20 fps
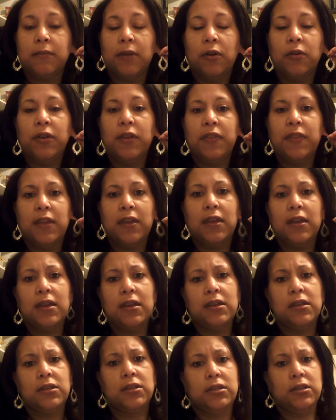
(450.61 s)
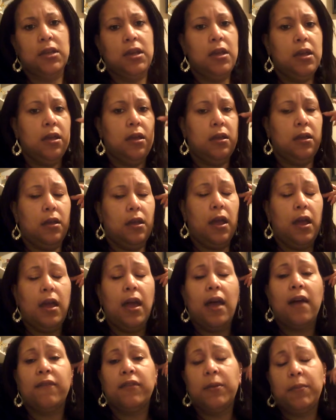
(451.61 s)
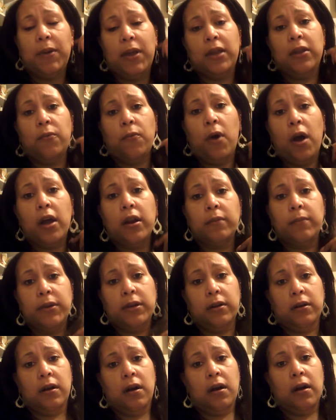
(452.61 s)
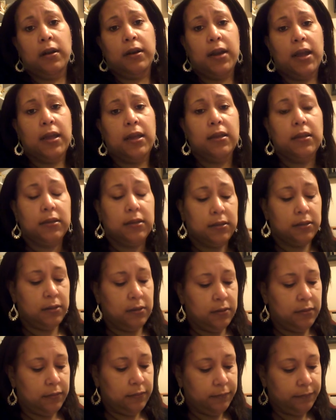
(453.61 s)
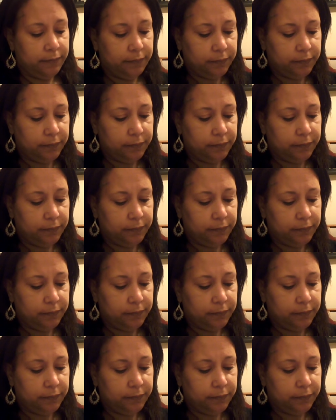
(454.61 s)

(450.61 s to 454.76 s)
The only thing is having to pay the water bill all night. So